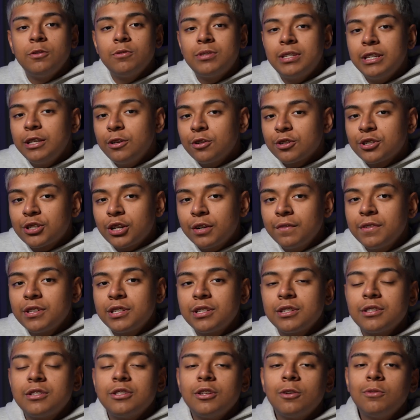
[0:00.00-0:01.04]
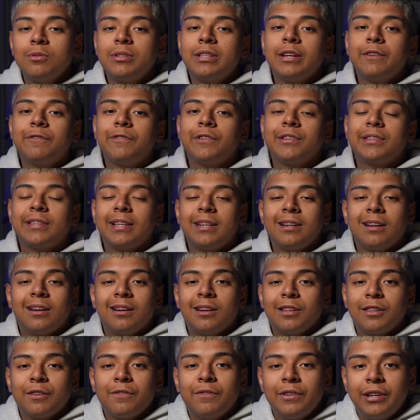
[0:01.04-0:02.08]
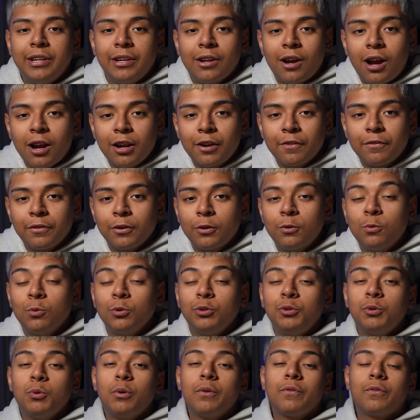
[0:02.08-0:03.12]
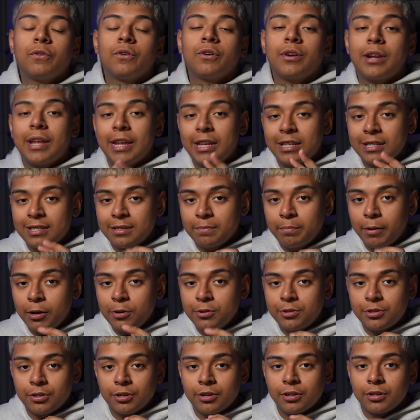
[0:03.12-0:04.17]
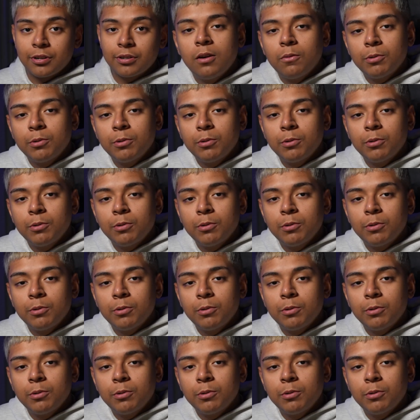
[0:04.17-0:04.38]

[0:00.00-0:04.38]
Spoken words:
You see, your service is no different than another videographer who will do it for exposure.